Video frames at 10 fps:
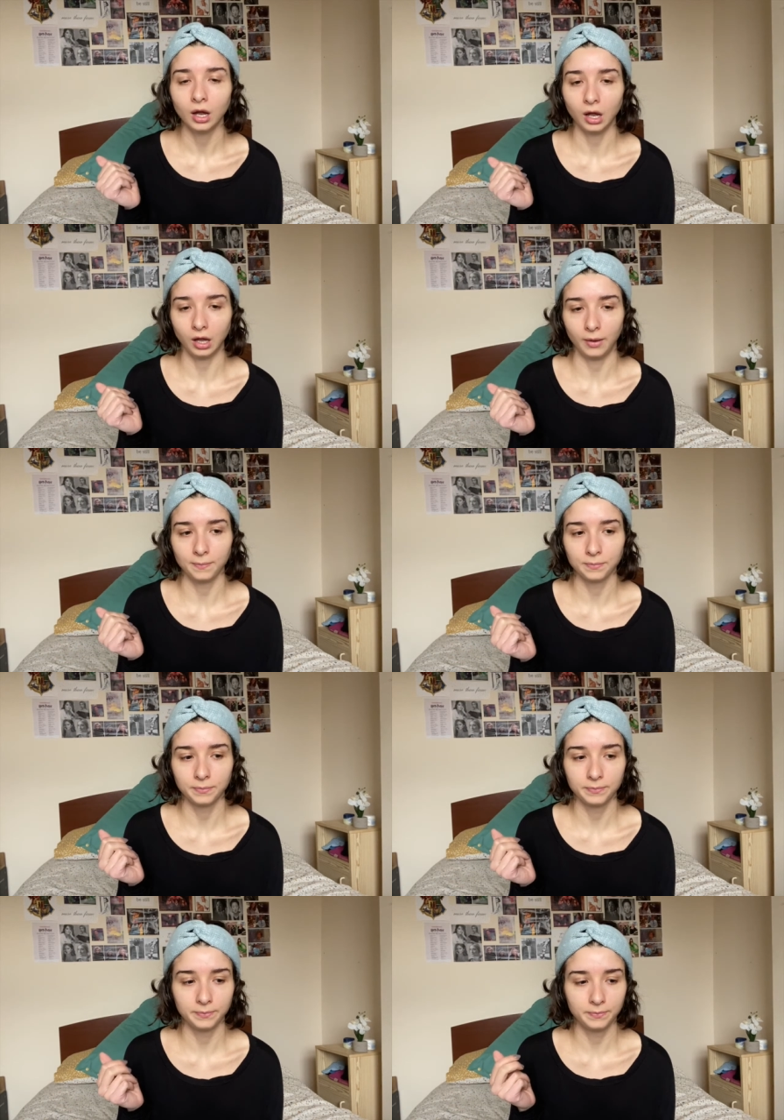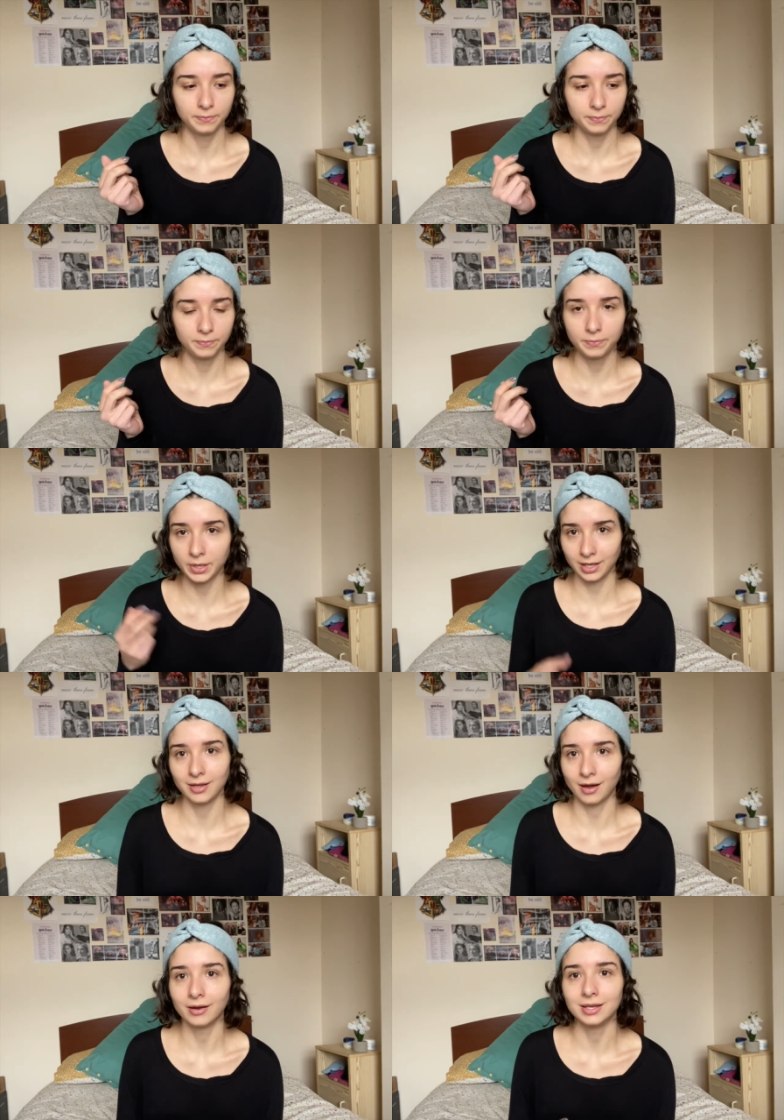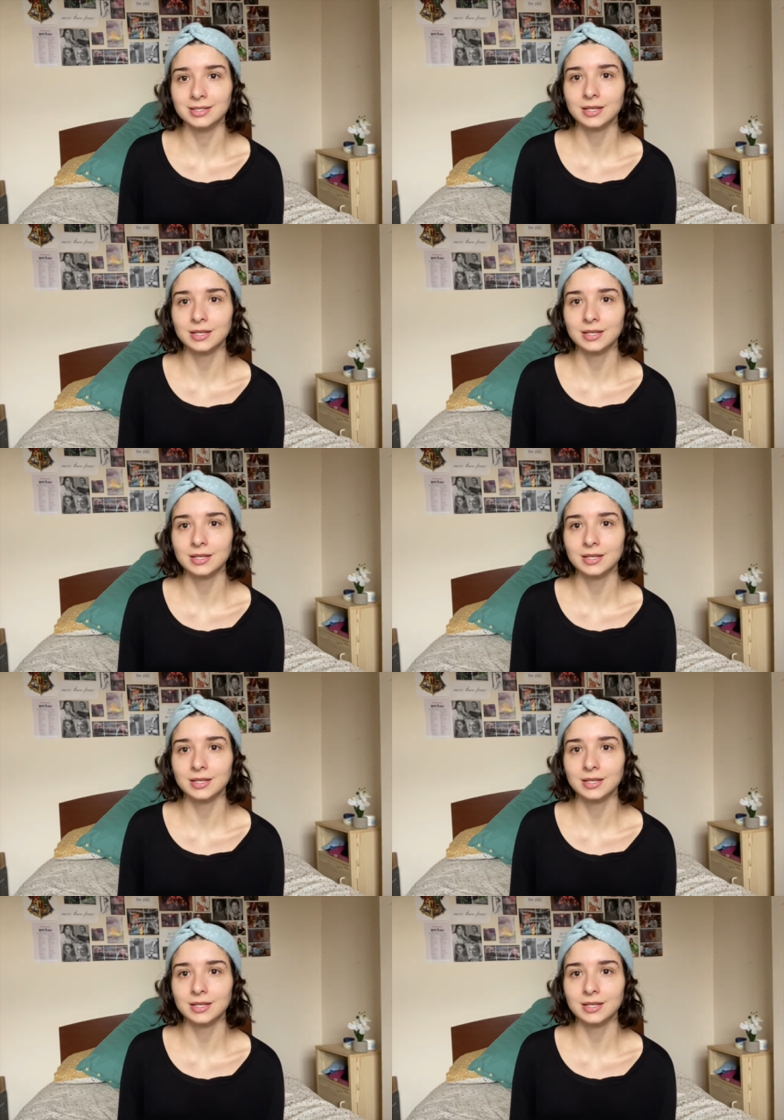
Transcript: um, but a young indie